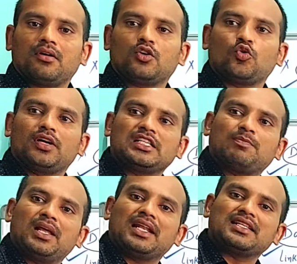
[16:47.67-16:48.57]
to
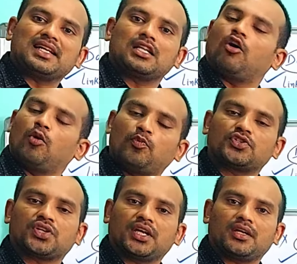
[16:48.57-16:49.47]
display result at the output
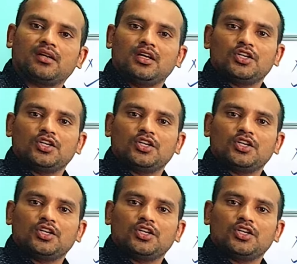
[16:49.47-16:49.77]
screen.